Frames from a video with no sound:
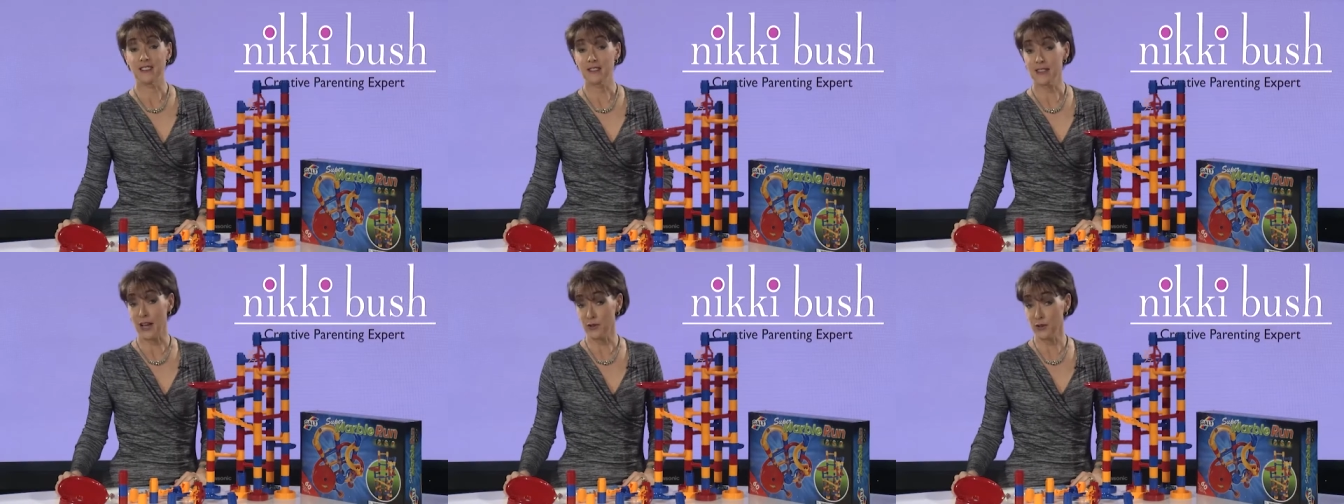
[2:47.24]

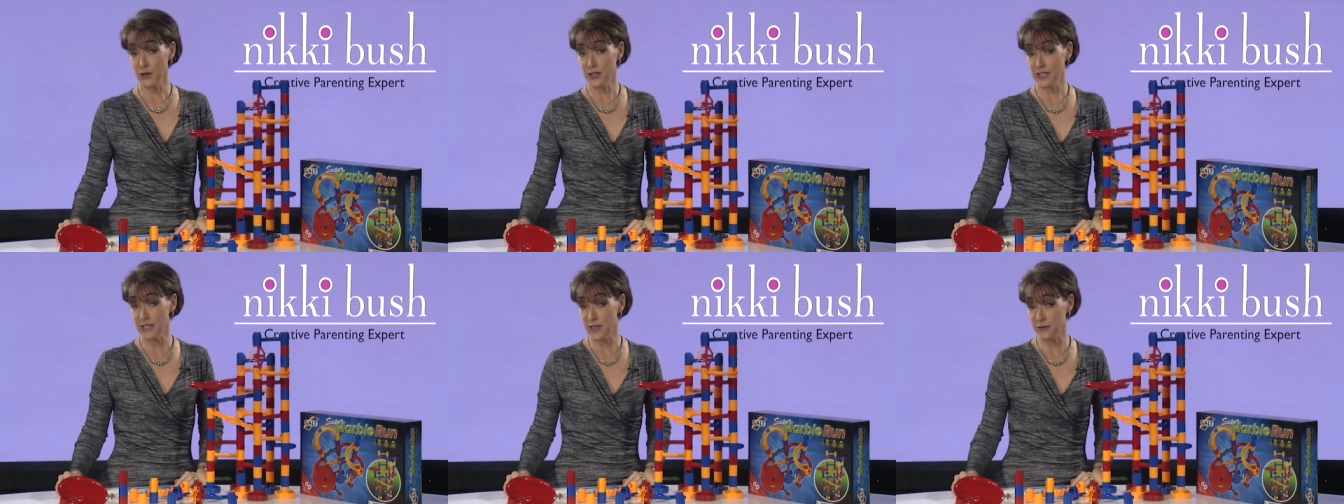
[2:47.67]
Now you
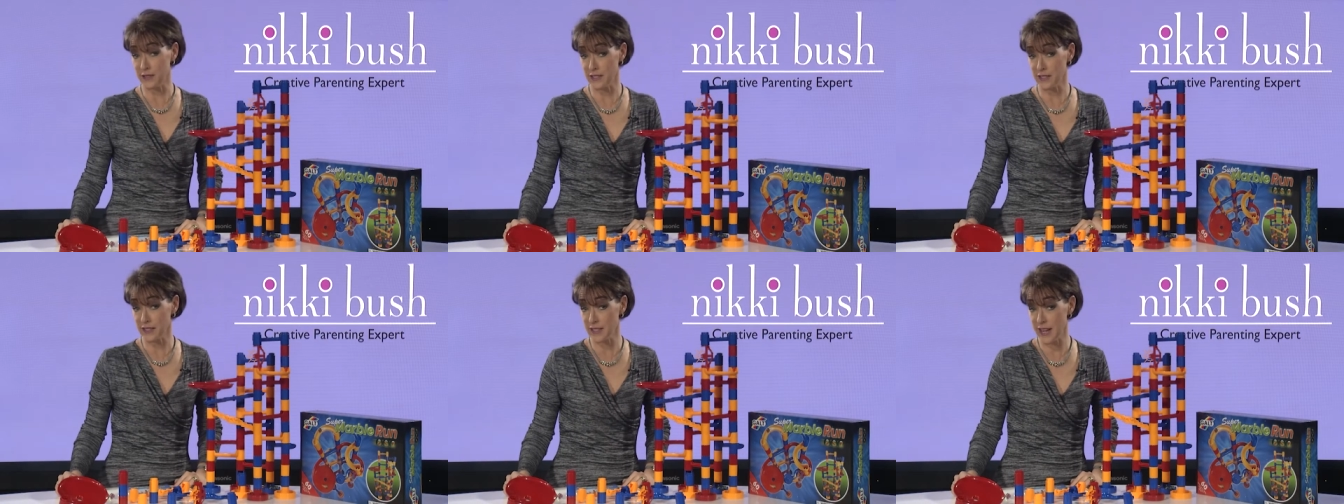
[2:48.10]
can see
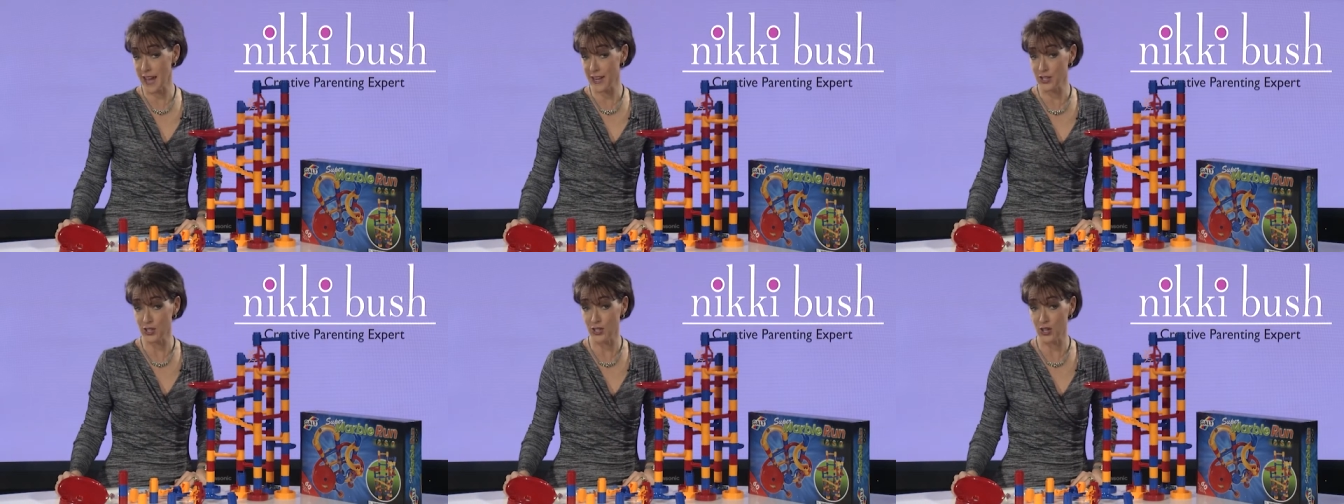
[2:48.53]
physics in
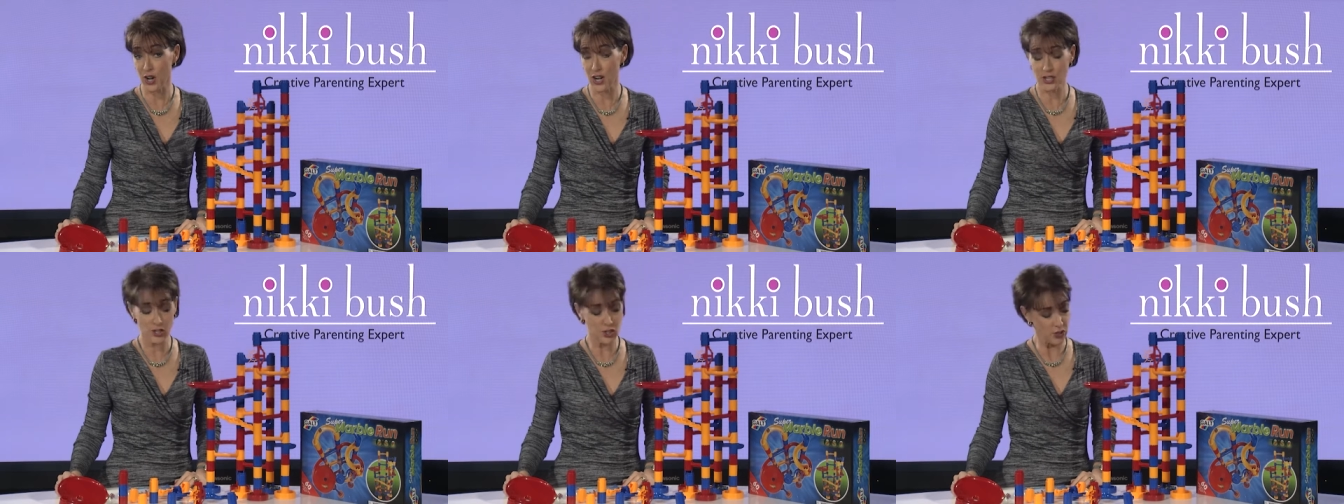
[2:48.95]
action,
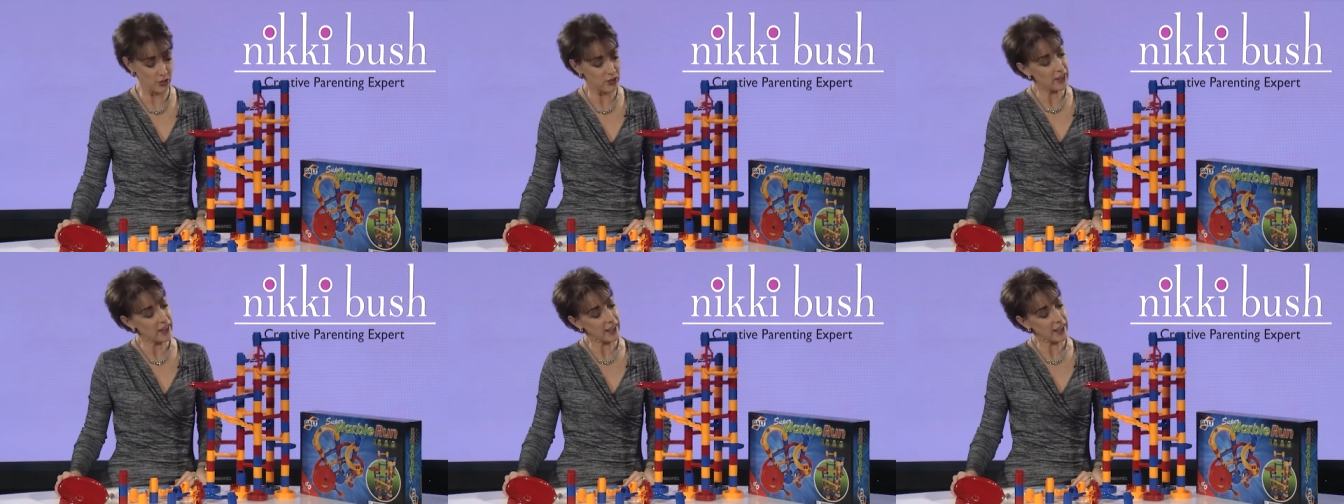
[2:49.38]
can't you?